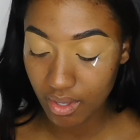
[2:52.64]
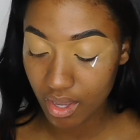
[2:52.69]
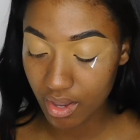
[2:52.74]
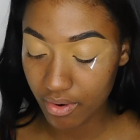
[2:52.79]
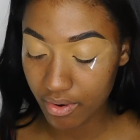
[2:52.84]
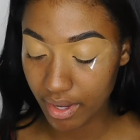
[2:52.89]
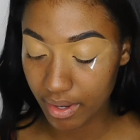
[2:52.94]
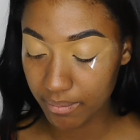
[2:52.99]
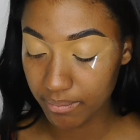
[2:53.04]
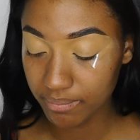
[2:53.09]

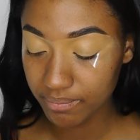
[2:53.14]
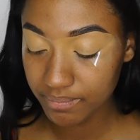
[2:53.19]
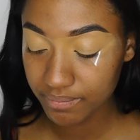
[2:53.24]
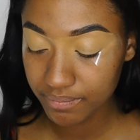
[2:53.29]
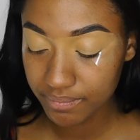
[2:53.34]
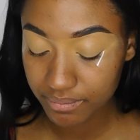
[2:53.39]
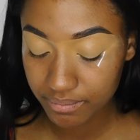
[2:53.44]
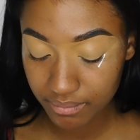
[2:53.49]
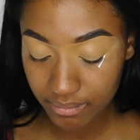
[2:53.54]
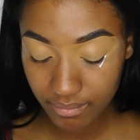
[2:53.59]
Okay,
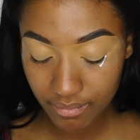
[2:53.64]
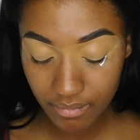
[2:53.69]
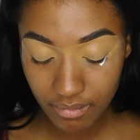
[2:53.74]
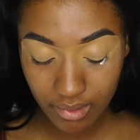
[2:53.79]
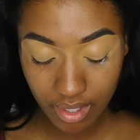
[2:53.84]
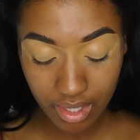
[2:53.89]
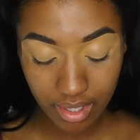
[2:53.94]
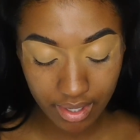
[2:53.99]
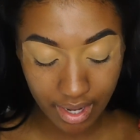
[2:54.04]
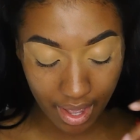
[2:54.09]

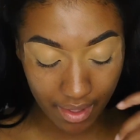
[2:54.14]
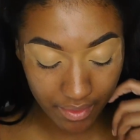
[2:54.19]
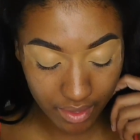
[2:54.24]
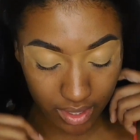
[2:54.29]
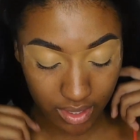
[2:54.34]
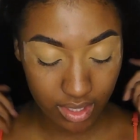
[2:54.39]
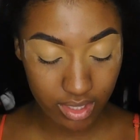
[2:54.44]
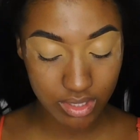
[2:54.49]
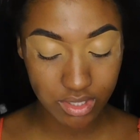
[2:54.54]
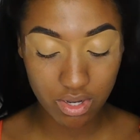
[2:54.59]
now
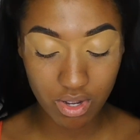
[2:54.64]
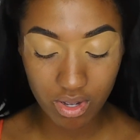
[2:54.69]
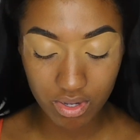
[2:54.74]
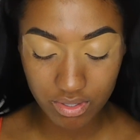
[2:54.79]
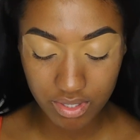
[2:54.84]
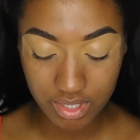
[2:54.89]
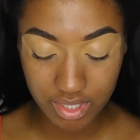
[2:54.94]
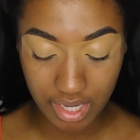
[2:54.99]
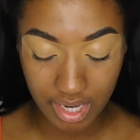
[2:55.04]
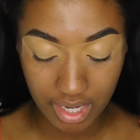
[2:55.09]
that that's
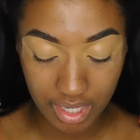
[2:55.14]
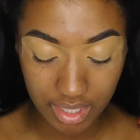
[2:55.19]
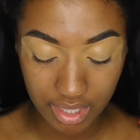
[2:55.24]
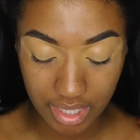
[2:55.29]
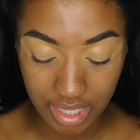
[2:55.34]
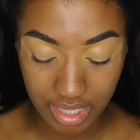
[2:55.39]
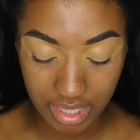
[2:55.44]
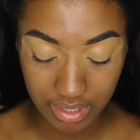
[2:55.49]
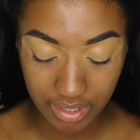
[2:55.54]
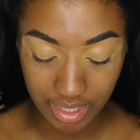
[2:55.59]
all set,
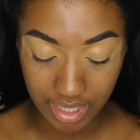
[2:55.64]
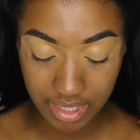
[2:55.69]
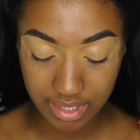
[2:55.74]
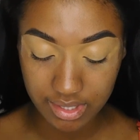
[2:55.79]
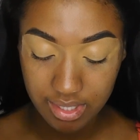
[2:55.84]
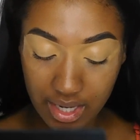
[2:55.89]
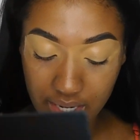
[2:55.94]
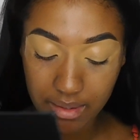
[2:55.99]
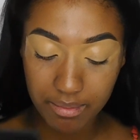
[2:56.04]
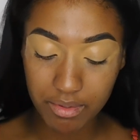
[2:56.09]
yeah, like I
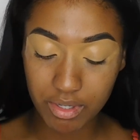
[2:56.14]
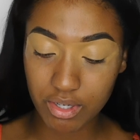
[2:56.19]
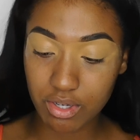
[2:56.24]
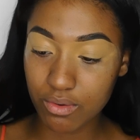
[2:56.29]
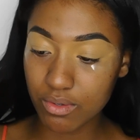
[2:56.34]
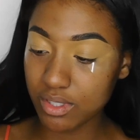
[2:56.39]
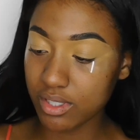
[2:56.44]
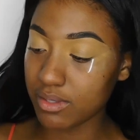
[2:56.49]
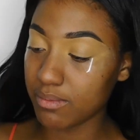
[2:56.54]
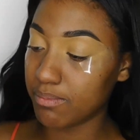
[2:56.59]
said, I'm gonna
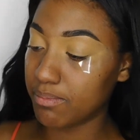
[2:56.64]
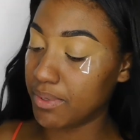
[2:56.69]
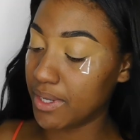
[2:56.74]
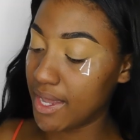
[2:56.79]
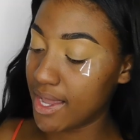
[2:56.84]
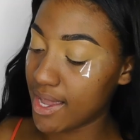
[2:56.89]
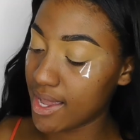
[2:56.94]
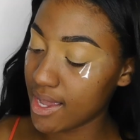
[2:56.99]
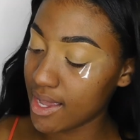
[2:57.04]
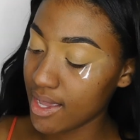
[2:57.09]
go into
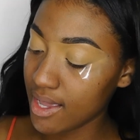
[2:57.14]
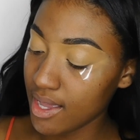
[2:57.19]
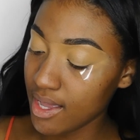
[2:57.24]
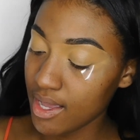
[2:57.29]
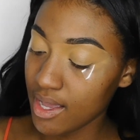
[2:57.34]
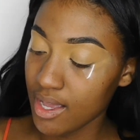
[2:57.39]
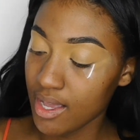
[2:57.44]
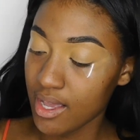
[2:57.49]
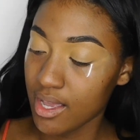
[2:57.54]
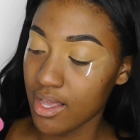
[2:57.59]
B.
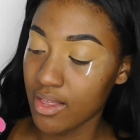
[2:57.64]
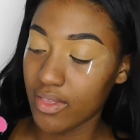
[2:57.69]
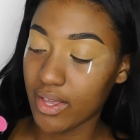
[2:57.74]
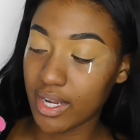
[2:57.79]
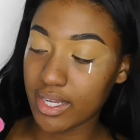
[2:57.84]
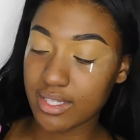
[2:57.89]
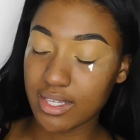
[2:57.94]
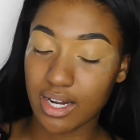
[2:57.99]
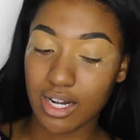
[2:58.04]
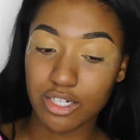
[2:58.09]

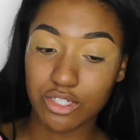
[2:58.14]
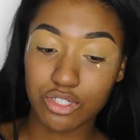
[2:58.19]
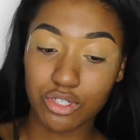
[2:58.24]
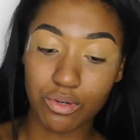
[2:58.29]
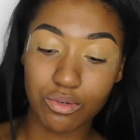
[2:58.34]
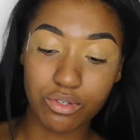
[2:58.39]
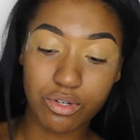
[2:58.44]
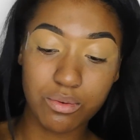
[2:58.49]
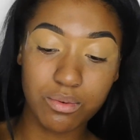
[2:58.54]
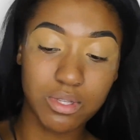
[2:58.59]
Like I said, I
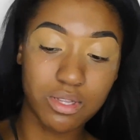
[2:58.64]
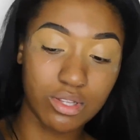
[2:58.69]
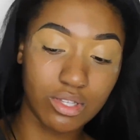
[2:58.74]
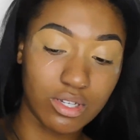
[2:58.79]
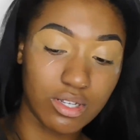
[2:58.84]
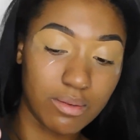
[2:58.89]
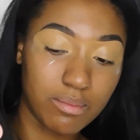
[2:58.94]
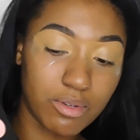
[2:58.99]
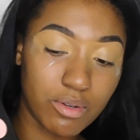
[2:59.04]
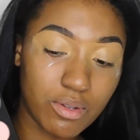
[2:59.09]
don't know what
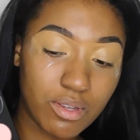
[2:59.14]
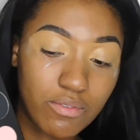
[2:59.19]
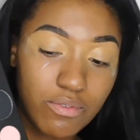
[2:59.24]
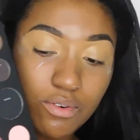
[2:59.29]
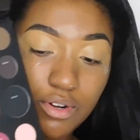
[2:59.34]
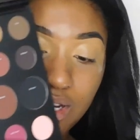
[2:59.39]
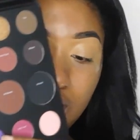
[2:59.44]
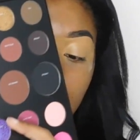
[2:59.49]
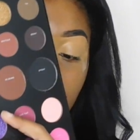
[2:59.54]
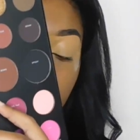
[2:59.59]
look I'm going
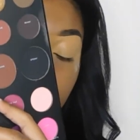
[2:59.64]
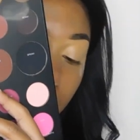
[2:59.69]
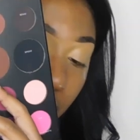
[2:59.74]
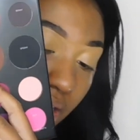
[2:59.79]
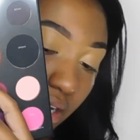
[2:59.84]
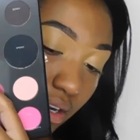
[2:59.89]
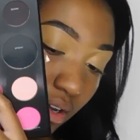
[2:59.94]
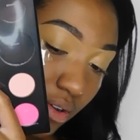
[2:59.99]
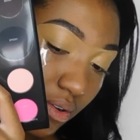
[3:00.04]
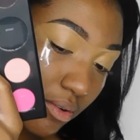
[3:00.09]
for yet,
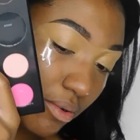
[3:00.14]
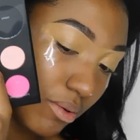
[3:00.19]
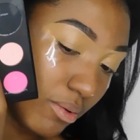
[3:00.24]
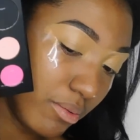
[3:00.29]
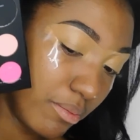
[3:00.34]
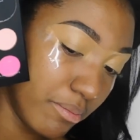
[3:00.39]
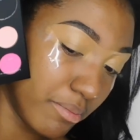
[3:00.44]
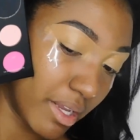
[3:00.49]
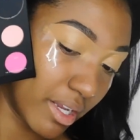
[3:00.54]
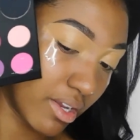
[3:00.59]
but
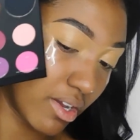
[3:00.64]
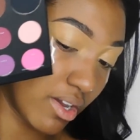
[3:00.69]
oh my